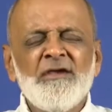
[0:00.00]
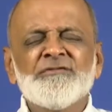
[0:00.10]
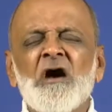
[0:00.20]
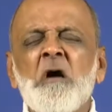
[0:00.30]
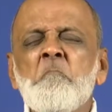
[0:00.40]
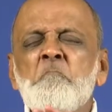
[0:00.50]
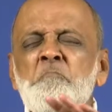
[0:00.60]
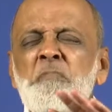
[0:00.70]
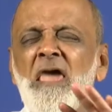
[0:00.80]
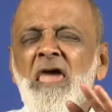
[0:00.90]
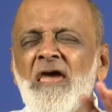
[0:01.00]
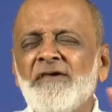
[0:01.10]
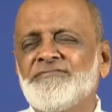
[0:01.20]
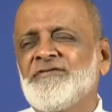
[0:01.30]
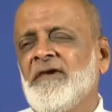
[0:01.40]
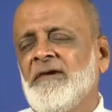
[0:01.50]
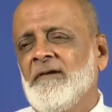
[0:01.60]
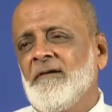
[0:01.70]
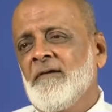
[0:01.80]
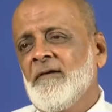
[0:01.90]
It's
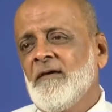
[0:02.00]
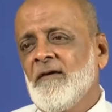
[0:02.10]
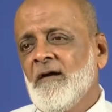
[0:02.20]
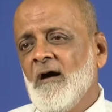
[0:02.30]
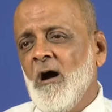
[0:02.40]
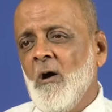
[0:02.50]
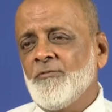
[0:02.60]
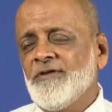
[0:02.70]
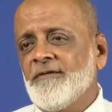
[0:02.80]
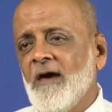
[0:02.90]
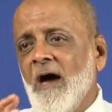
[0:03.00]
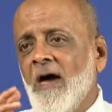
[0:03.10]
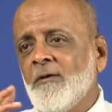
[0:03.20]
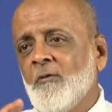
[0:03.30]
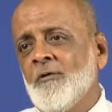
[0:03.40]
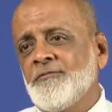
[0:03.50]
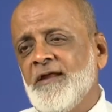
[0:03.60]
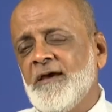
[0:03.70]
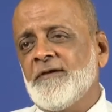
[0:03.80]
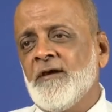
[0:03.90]
amazing how that eye
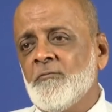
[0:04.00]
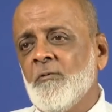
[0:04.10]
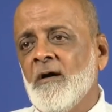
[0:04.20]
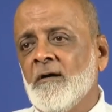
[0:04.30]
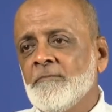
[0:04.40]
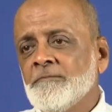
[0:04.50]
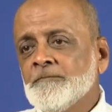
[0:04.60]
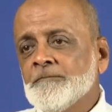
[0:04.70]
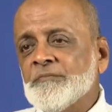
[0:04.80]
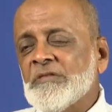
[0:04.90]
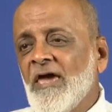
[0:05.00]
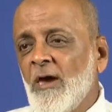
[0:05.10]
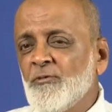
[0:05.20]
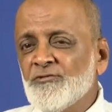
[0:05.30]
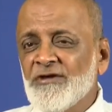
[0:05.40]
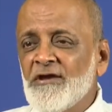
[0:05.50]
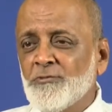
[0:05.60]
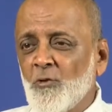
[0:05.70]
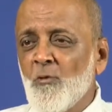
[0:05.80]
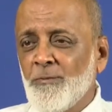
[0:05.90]
contact can work. Have you
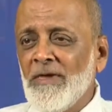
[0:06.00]
seen two